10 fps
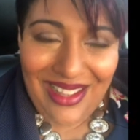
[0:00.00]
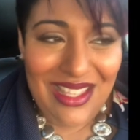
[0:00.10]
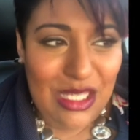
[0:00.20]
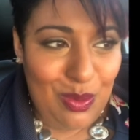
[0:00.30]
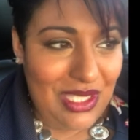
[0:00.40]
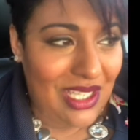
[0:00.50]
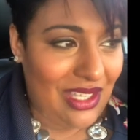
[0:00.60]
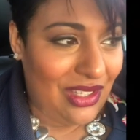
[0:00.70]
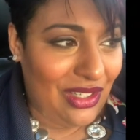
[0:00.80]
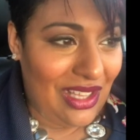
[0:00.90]
And this
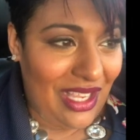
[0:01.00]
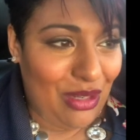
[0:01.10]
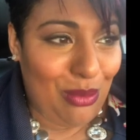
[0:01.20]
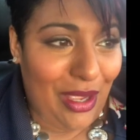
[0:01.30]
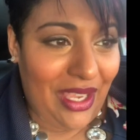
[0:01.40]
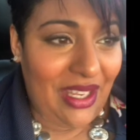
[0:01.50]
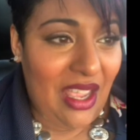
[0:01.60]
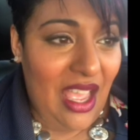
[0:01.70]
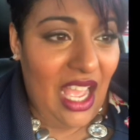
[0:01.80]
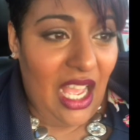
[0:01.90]
particular client of mine,
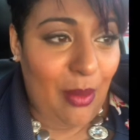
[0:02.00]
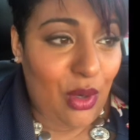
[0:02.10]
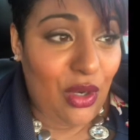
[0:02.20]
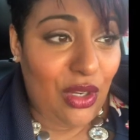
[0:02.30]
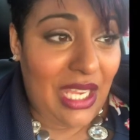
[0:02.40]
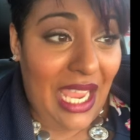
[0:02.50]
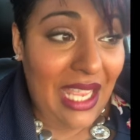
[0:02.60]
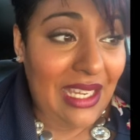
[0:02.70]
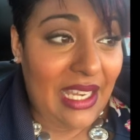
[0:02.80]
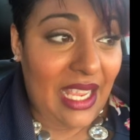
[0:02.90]
her
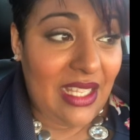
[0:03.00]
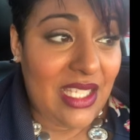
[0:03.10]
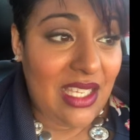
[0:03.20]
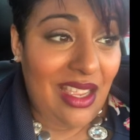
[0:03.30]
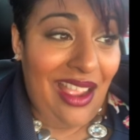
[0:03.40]
candidates